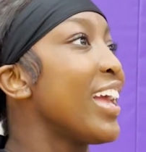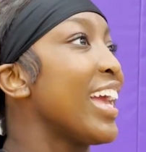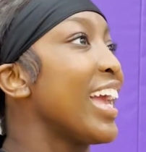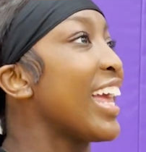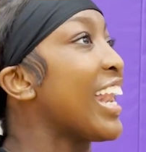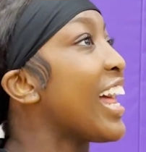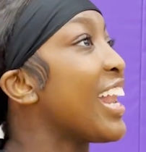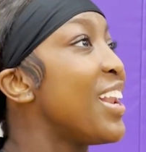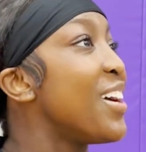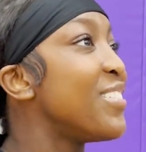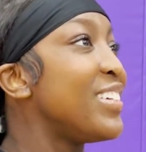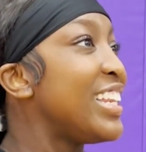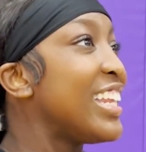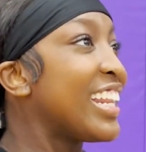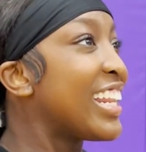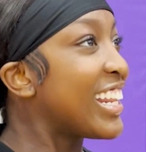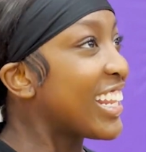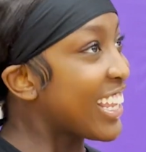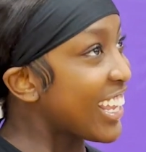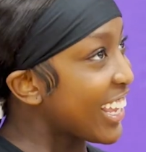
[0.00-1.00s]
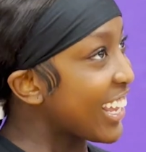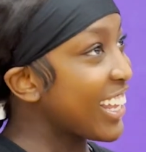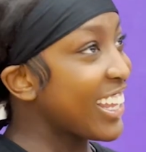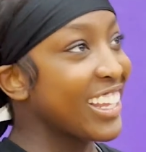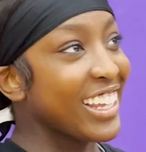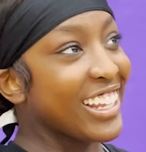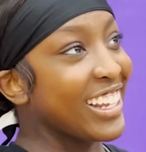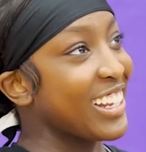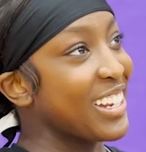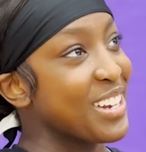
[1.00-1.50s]
And I never did it again.
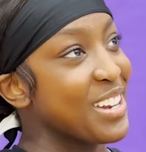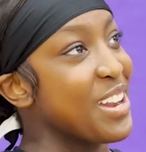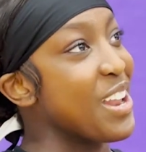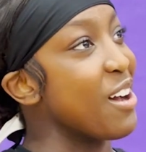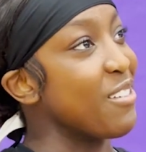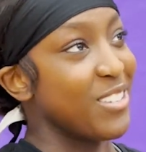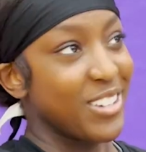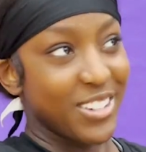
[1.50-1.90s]
Never.